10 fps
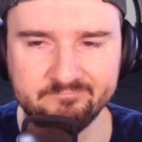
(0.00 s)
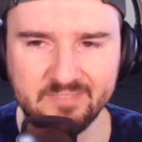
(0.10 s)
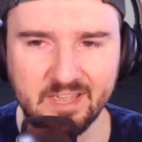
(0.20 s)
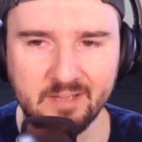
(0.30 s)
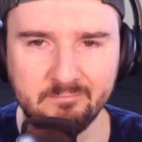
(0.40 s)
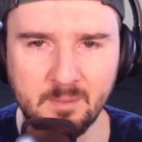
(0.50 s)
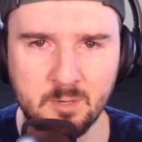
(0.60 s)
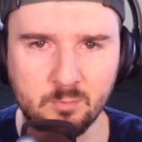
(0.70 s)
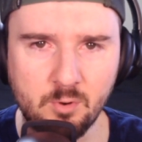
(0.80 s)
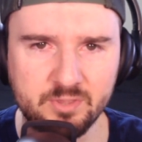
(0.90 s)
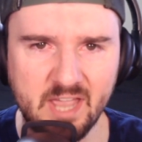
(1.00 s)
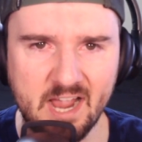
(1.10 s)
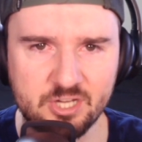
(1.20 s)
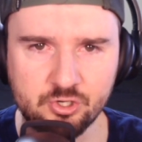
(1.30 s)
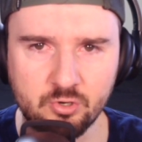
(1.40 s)
yeah, I'm gonna roll with the
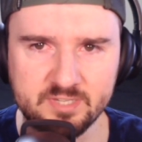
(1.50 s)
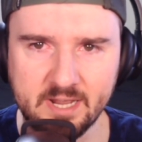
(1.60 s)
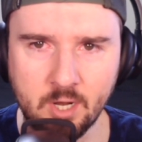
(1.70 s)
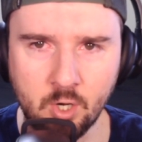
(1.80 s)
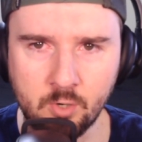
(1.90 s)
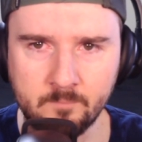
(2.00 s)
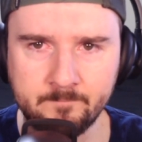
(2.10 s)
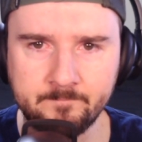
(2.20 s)
Astros at home.